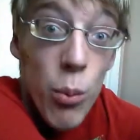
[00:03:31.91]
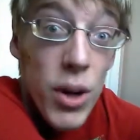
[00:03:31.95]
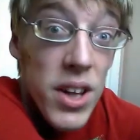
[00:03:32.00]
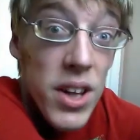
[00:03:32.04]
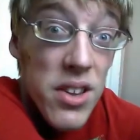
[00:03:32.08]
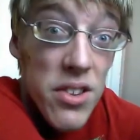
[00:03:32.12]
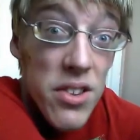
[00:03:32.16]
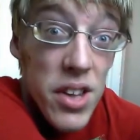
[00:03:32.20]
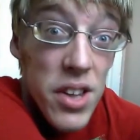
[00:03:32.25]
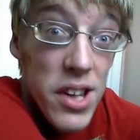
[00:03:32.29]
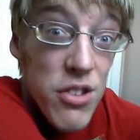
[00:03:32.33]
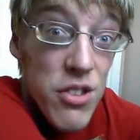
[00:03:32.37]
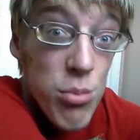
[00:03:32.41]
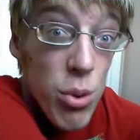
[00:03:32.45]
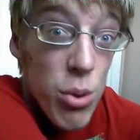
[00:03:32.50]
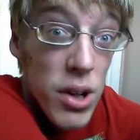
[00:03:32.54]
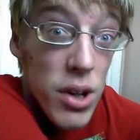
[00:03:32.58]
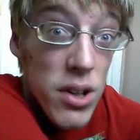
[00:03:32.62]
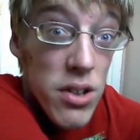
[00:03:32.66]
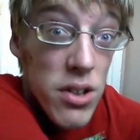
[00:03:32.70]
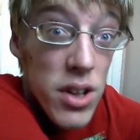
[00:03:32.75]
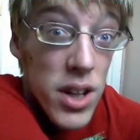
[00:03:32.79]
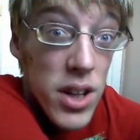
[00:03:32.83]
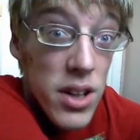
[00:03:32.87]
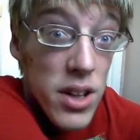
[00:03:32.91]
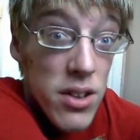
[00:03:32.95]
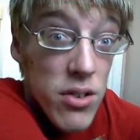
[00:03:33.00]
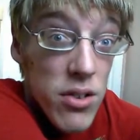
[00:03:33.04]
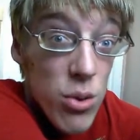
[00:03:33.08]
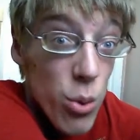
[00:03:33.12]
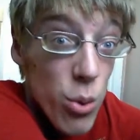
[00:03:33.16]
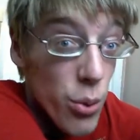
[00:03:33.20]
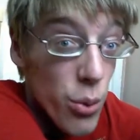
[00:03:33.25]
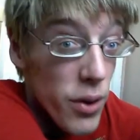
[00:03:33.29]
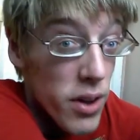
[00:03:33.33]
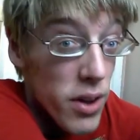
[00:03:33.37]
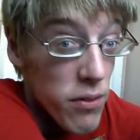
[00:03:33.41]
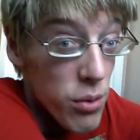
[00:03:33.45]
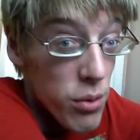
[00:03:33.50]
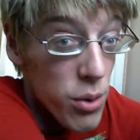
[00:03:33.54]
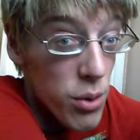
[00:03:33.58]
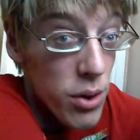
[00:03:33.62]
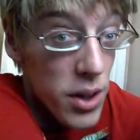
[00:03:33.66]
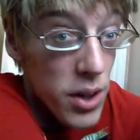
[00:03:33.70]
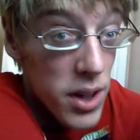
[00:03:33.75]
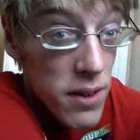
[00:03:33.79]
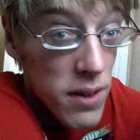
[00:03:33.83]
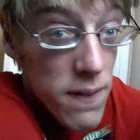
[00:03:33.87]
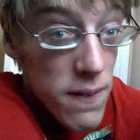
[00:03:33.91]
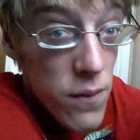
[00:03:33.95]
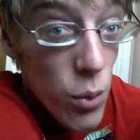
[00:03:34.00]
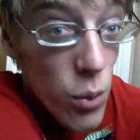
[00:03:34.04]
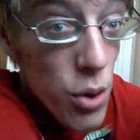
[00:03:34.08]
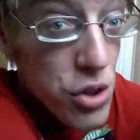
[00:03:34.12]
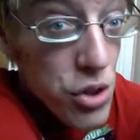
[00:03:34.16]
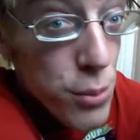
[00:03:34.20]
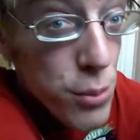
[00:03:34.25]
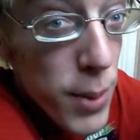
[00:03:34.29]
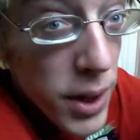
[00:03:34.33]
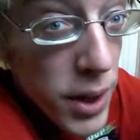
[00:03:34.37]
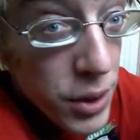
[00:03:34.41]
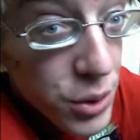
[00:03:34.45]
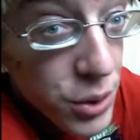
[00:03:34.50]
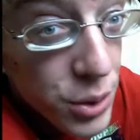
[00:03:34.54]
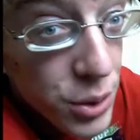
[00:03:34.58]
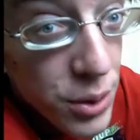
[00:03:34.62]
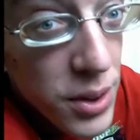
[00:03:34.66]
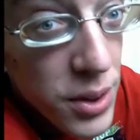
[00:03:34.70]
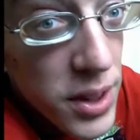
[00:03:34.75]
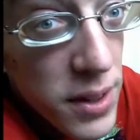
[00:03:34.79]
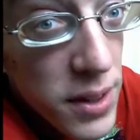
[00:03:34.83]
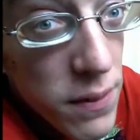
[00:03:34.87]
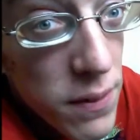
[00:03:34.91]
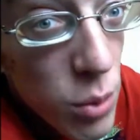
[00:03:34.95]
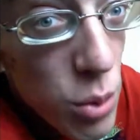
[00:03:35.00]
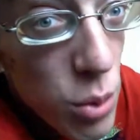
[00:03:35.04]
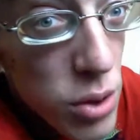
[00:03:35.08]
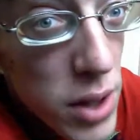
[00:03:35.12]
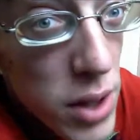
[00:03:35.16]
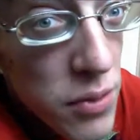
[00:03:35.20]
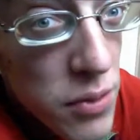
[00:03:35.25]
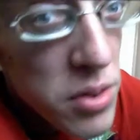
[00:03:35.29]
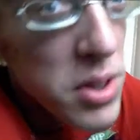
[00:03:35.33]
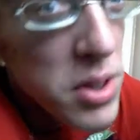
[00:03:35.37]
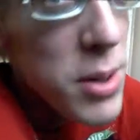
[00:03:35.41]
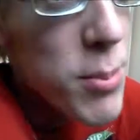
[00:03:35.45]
And I went into Sainsbury's and saw they've got a Voyager Megatron there for